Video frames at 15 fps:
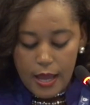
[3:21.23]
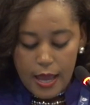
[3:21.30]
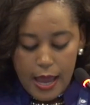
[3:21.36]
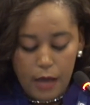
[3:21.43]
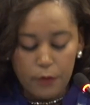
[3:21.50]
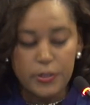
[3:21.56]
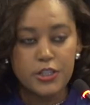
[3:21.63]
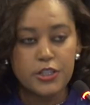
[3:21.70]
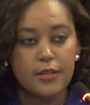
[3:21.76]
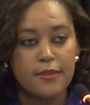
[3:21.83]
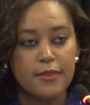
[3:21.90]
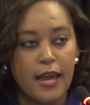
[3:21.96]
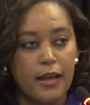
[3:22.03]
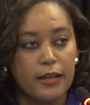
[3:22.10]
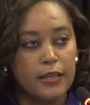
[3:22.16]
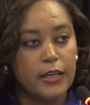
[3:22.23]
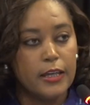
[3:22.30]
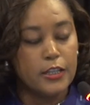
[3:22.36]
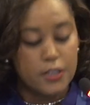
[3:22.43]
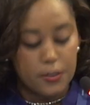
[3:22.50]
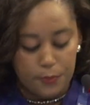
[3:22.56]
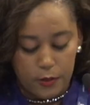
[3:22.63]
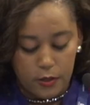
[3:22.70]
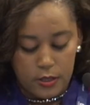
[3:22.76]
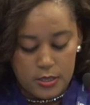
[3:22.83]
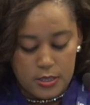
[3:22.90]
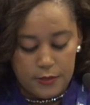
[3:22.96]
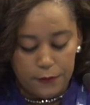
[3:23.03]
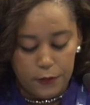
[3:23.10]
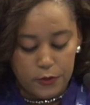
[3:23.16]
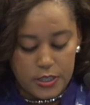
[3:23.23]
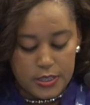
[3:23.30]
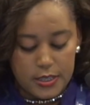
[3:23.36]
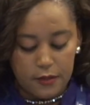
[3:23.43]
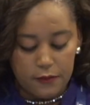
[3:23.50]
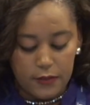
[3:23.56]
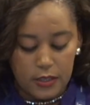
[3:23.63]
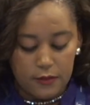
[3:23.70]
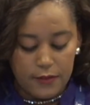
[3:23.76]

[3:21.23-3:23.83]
I wish to thank INTERPOL's Fugitive